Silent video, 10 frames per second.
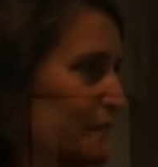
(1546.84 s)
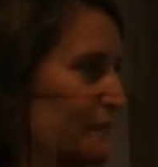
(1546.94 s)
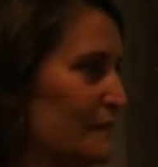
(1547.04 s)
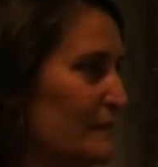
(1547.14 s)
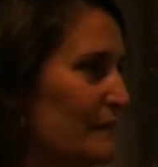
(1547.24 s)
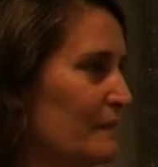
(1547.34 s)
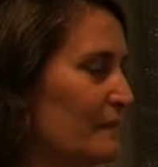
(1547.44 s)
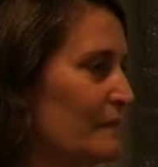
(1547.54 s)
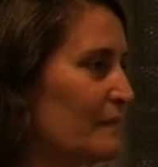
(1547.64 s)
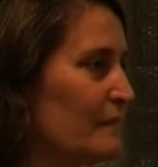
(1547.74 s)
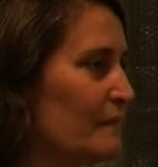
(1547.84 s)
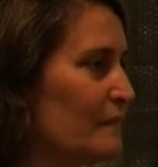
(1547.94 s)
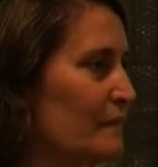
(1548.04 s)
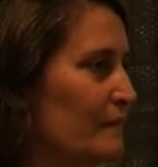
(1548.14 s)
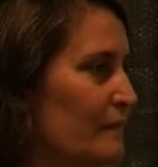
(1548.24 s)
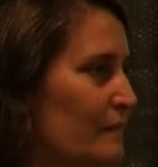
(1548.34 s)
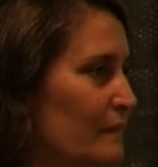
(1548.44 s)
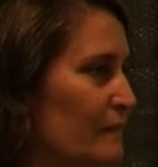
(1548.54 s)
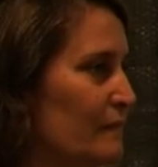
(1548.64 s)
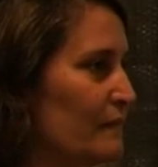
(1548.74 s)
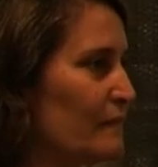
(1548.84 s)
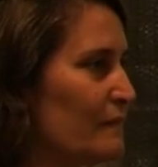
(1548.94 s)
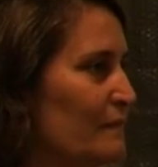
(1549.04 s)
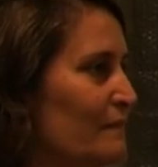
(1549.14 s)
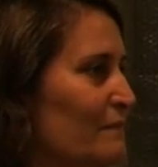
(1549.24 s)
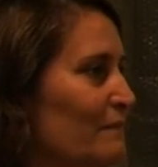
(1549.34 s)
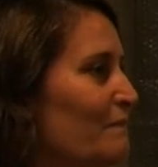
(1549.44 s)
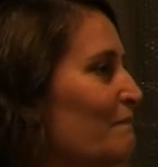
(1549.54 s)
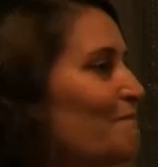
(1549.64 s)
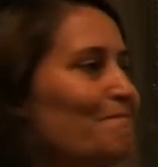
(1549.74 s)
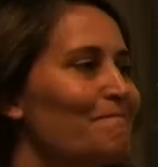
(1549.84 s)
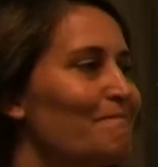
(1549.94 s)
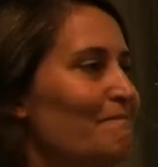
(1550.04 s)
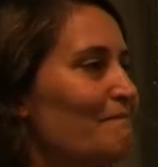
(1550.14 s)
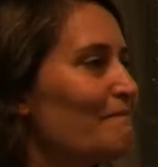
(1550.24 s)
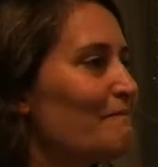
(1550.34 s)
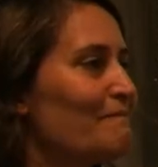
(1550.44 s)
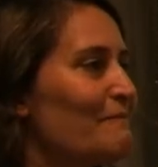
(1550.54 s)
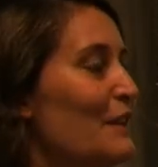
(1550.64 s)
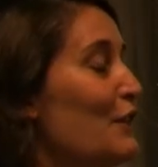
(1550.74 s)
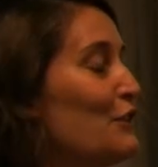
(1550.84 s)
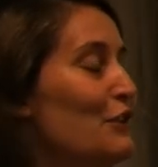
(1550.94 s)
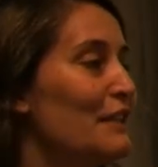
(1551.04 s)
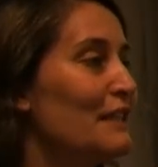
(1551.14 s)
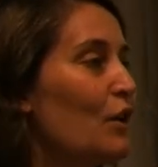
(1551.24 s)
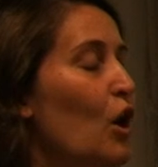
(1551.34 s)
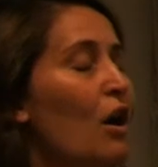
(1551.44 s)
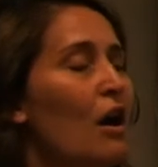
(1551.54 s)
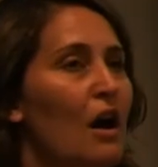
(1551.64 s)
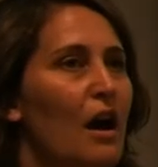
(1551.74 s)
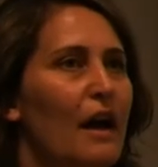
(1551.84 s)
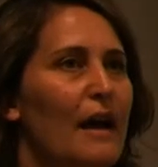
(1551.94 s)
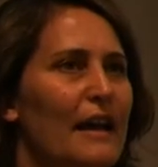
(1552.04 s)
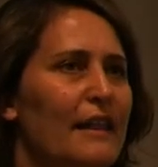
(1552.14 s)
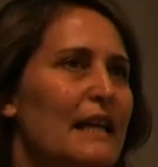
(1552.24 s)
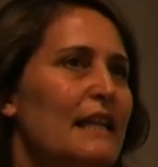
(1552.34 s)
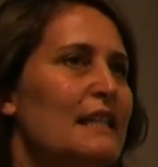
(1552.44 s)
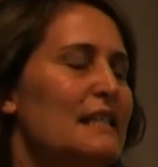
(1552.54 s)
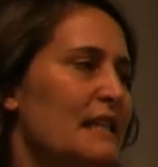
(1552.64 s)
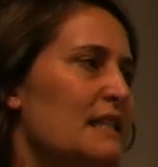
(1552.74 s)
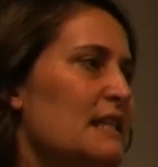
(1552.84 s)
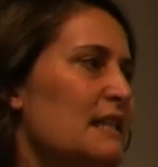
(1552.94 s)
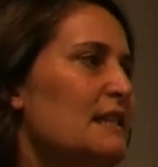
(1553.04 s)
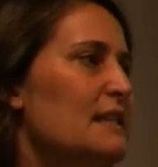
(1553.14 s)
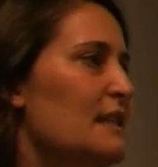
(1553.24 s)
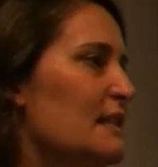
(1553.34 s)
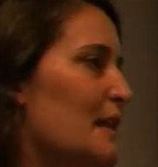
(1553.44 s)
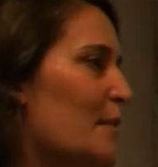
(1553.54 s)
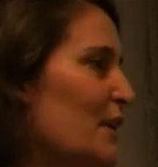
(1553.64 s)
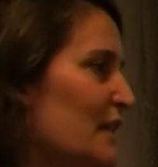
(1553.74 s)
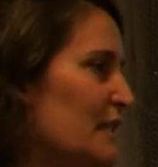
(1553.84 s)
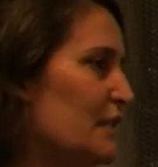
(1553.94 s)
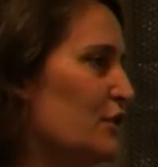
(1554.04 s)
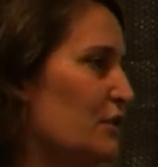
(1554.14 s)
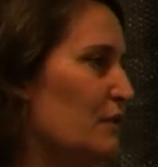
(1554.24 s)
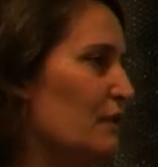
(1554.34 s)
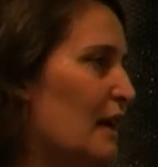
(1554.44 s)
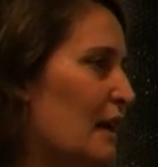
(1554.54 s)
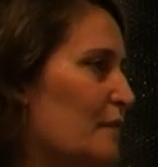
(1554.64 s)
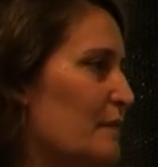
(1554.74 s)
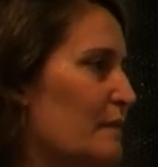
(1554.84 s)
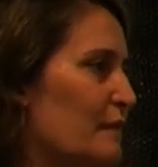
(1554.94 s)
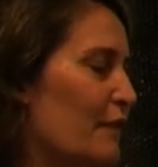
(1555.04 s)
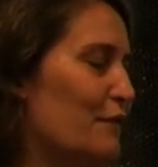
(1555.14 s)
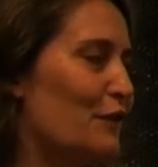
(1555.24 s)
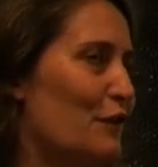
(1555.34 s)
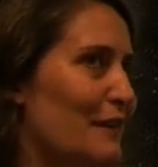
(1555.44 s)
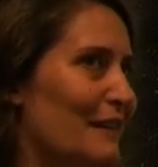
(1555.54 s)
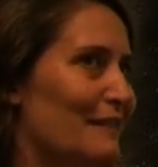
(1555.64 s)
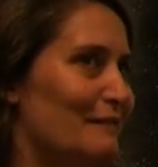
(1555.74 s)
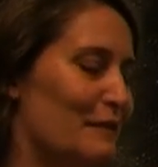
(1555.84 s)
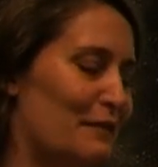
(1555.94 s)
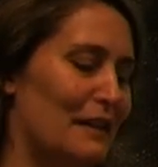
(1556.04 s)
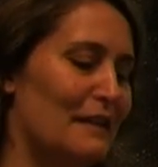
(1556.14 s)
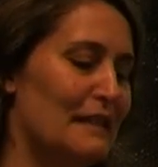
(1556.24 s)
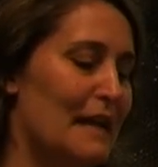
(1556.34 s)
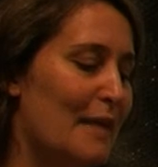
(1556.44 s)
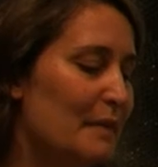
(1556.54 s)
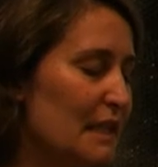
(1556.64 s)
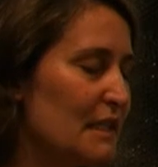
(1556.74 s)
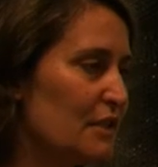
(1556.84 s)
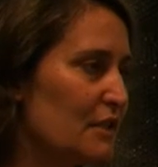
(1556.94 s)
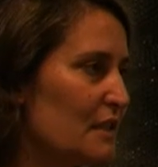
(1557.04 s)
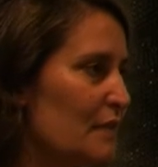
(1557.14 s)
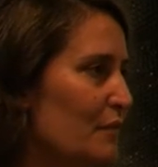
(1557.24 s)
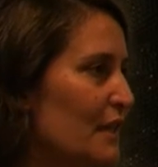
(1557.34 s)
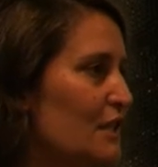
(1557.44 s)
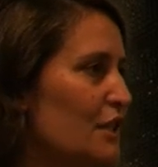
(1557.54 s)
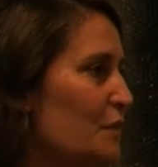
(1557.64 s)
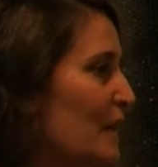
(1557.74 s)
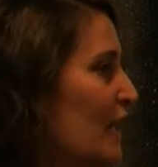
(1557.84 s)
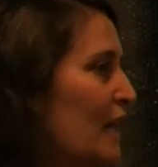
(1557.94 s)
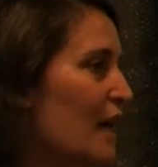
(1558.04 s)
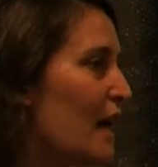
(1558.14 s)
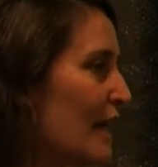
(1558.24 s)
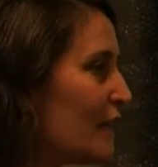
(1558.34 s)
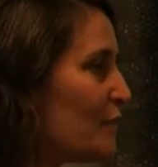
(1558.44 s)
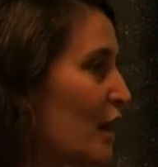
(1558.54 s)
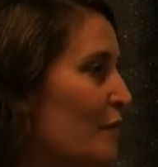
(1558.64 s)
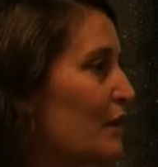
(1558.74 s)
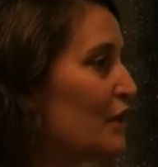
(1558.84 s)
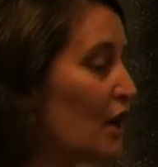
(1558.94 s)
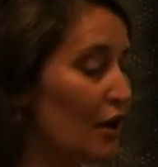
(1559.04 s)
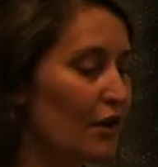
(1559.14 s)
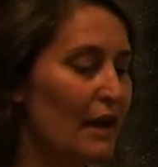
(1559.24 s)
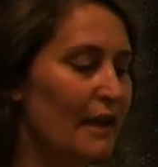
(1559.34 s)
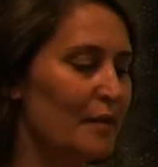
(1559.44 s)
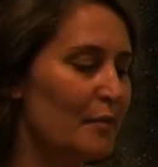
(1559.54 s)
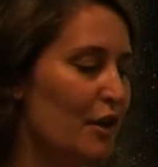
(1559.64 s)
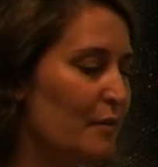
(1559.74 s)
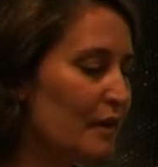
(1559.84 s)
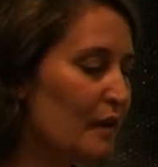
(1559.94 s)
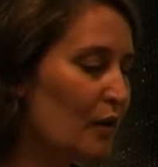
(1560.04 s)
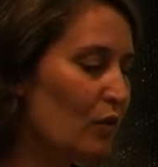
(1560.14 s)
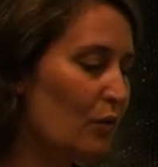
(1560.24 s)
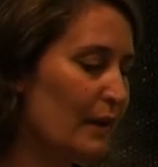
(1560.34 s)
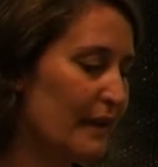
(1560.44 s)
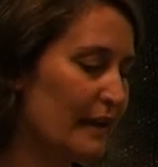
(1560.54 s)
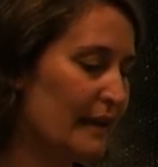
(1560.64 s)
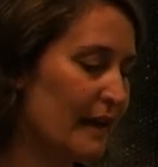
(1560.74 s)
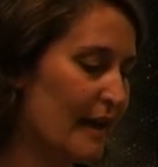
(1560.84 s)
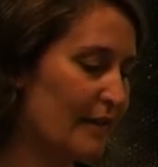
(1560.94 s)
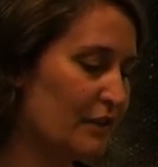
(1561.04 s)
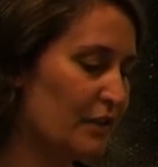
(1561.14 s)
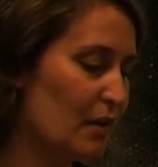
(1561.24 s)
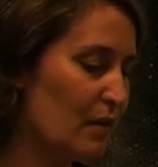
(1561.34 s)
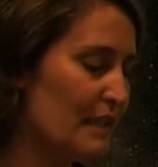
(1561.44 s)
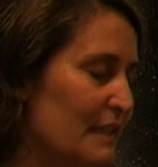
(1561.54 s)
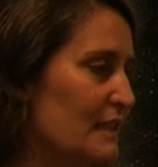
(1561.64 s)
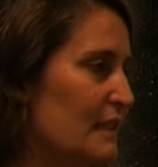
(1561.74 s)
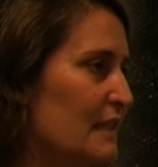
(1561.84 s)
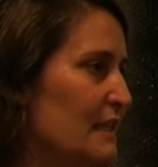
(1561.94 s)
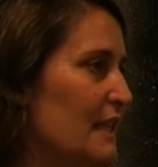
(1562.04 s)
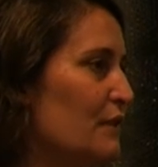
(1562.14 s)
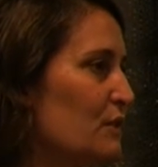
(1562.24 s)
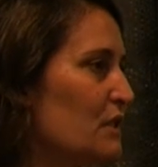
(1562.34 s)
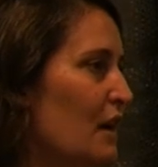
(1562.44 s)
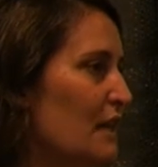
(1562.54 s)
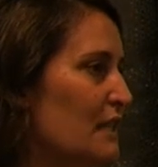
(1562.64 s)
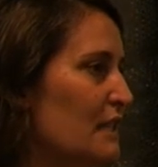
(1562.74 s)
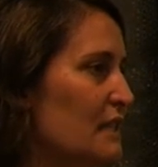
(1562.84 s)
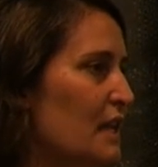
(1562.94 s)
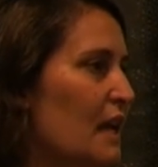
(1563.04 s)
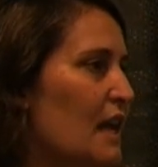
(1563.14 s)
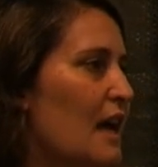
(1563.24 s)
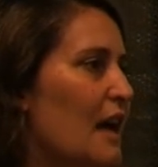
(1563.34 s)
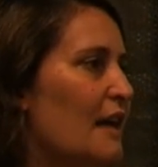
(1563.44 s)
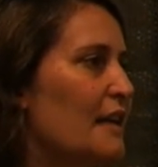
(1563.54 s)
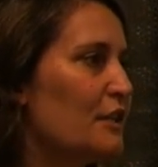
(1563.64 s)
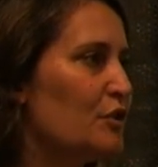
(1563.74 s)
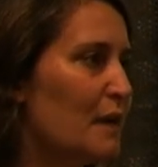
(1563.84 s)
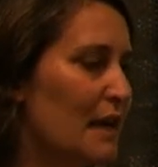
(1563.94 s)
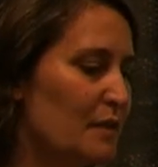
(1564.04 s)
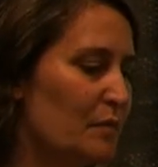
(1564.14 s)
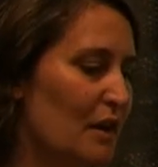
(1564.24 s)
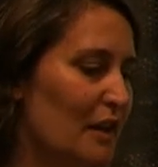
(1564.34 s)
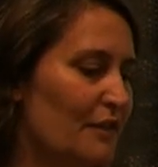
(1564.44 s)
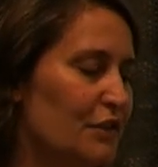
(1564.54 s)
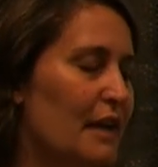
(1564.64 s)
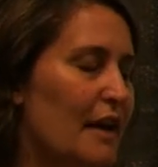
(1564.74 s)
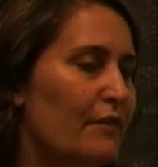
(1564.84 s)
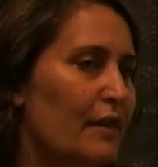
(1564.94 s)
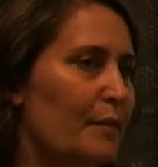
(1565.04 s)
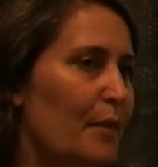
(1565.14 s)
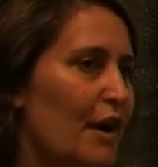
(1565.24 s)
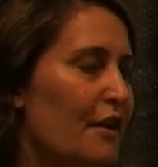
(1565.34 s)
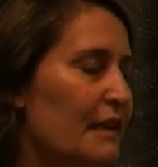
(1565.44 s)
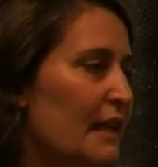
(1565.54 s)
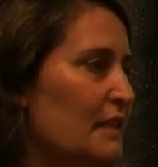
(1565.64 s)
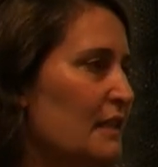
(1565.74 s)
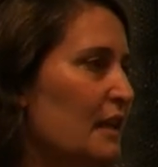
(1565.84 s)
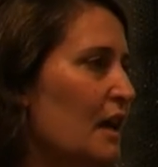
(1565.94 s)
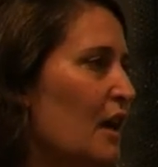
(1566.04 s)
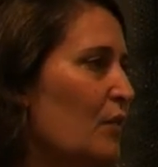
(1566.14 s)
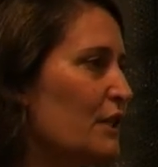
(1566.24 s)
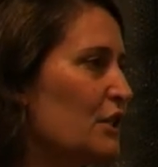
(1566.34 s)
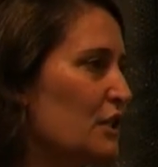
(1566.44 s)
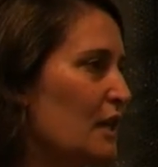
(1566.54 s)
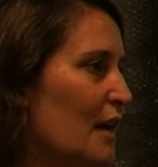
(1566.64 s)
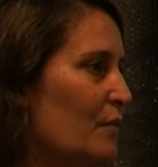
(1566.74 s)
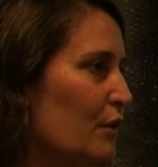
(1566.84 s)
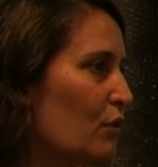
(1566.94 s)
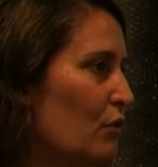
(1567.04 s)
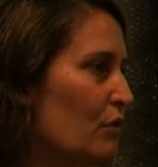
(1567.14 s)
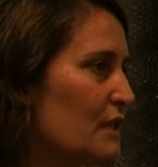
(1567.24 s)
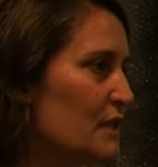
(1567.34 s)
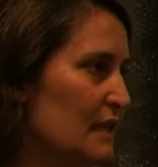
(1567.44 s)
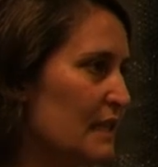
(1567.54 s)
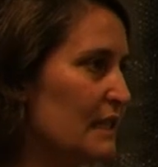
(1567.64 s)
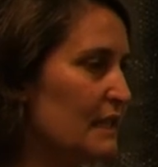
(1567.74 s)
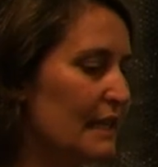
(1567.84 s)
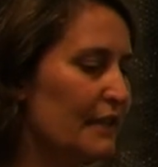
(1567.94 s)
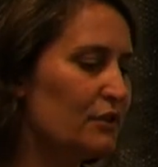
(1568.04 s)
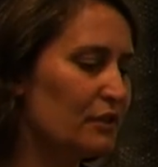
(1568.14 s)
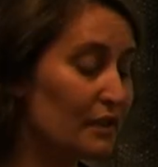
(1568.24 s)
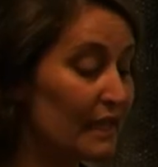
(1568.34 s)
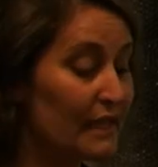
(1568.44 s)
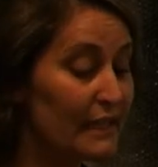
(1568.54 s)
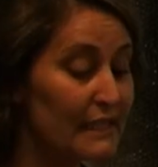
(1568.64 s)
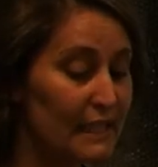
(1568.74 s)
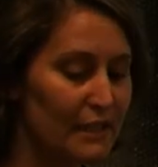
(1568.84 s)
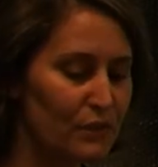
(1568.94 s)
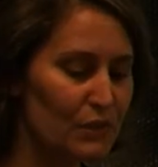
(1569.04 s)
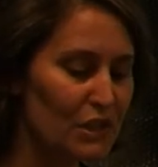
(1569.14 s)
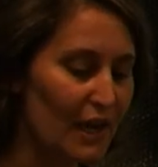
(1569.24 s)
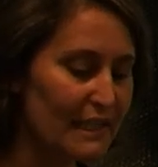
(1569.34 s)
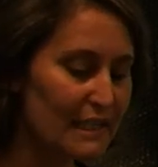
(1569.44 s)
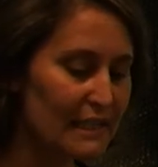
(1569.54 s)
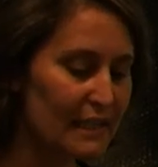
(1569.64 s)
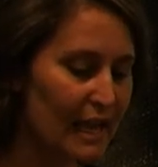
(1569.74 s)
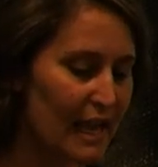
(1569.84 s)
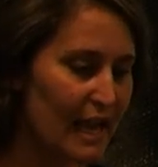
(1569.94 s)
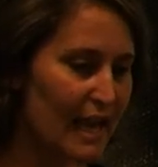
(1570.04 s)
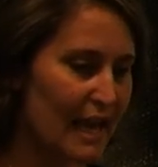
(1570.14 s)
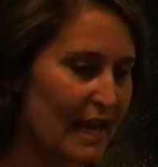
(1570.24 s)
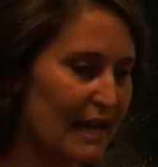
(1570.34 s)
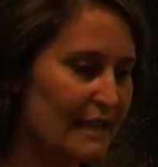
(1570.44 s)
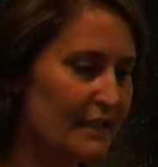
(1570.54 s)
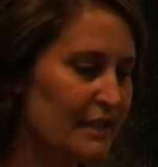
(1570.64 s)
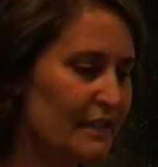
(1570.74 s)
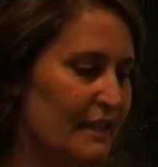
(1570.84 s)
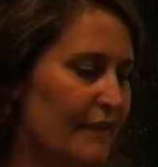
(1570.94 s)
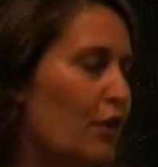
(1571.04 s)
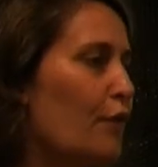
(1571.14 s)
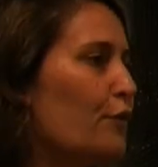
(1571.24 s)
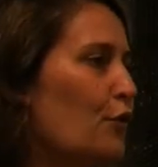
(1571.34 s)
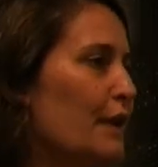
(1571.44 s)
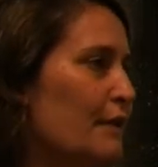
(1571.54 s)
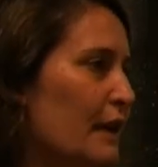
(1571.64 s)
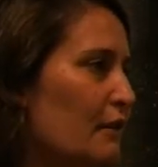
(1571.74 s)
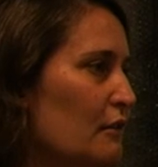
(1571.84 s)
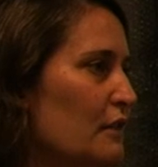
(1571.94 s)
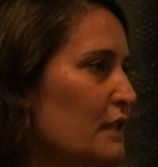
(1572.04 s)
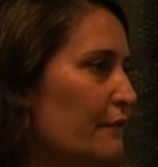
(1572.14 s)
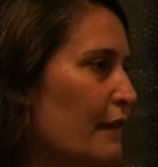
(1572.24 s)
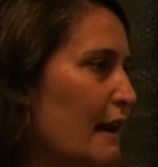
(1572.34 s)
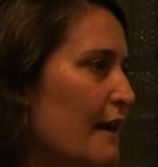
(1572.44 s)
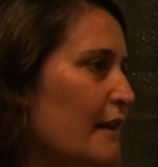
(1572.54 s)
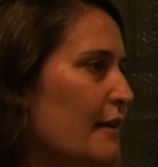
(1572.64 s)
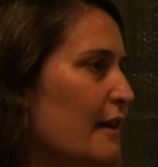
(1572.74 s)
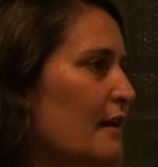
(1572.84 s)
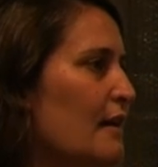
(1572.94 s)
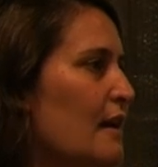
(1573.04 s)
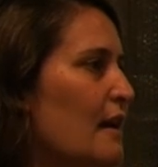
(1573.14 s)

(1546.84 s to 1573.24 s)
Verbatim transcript: kind of like organised search for them around here at all? No. Never? Oh, I think in the 60s somebody did do, I forgot my fellow's name, he did do some research, but at the moment, no. At the moment, all we have to go is incidental sightings. National Parks and Wildlife do have Bionet, which records these incidental sightings. And they've got 40 records for our area,